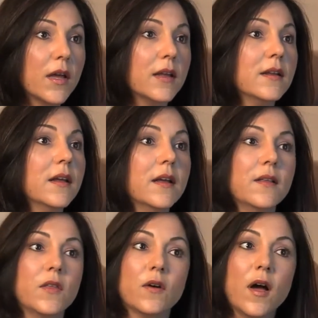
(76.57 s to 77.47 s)
and
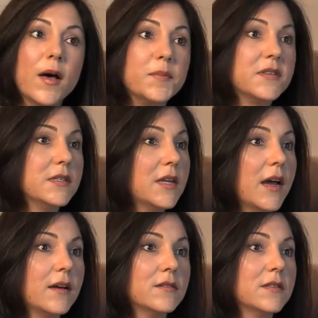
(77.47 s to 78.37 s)
there are ups and
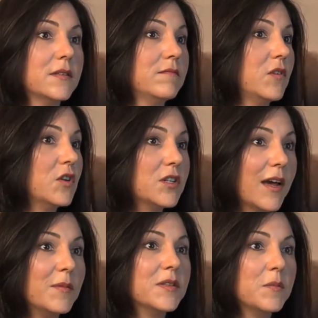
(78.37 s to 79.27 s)
downs and good
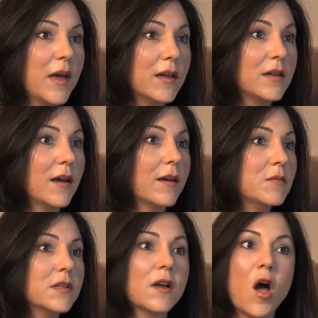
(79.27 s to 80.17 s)
times and bad
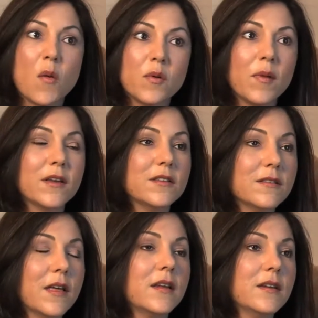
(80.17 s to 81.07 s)
times and
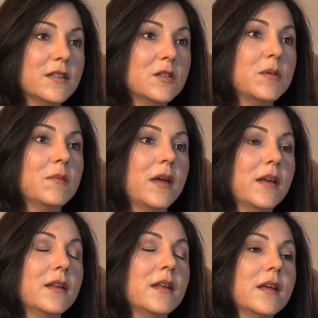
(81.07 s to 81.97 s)
compromises that need to be
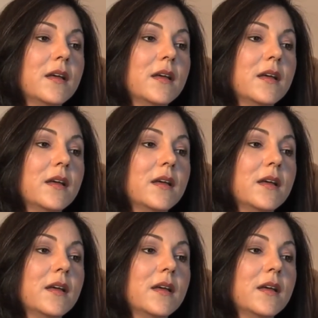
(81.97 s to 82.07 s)
made.